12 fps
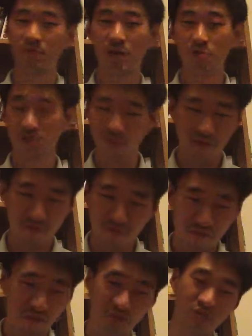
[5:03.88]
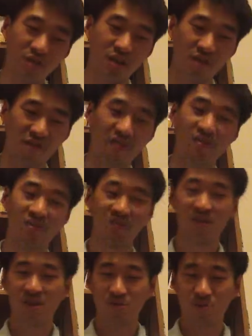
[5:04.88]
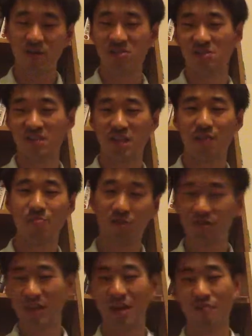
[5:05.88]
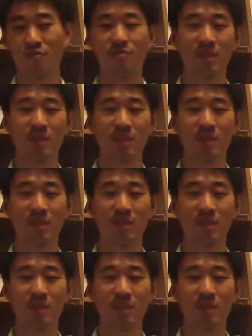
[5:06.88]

that was my first ever racing game on the iPhone,